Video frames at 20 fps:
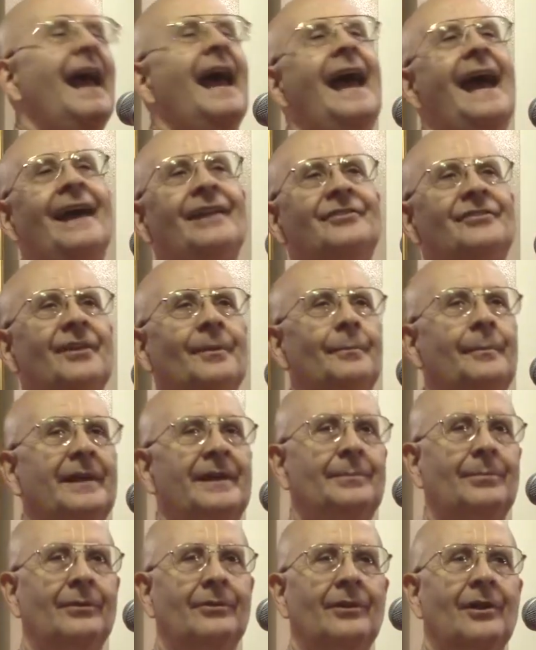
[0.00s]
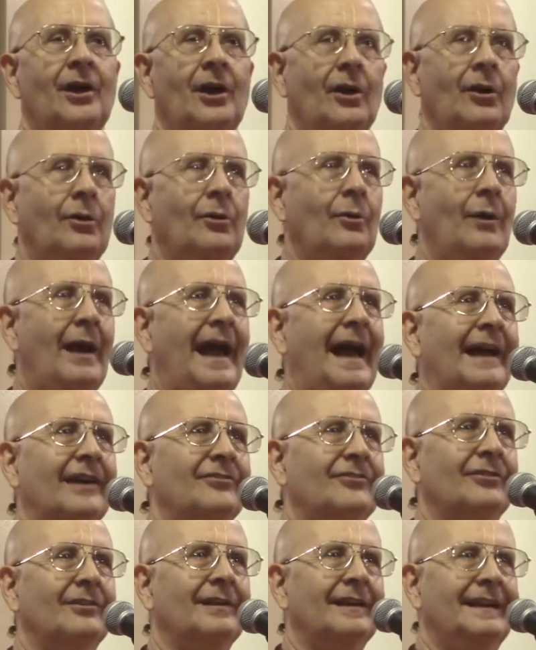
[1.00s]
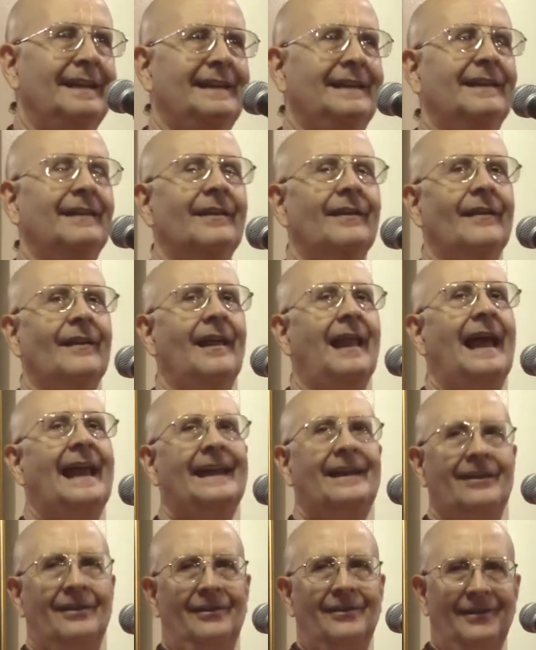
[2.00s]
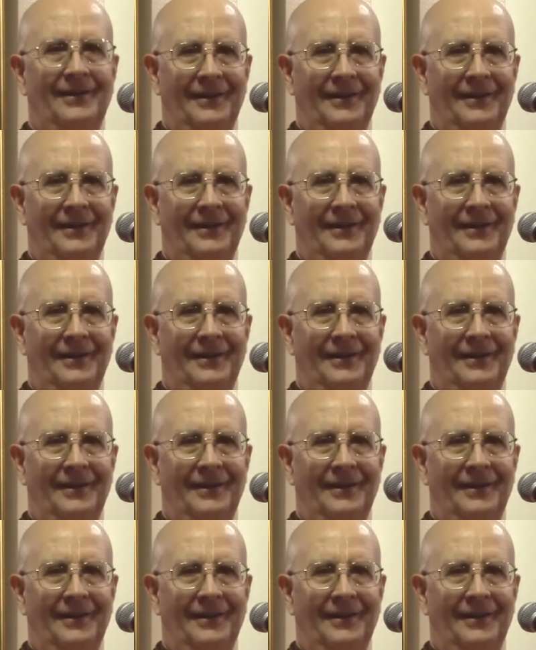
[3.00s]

and some people who actually like